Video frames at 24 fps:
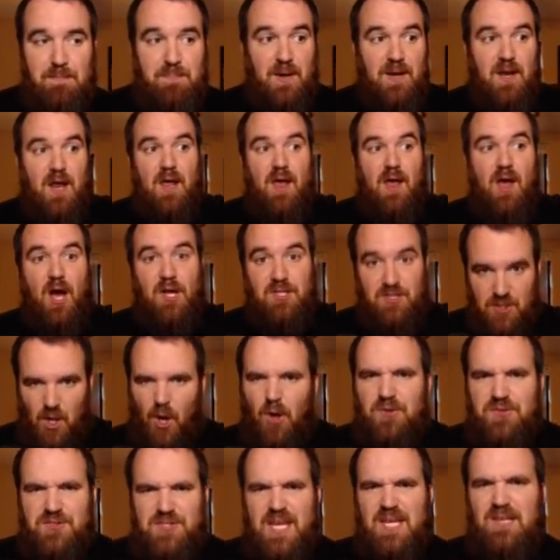but
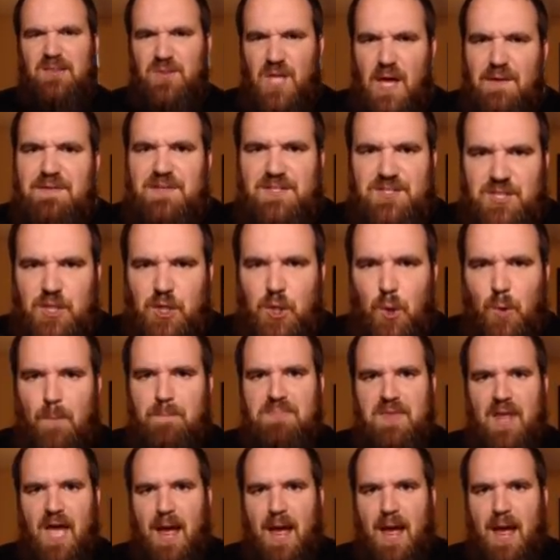adults can love it too.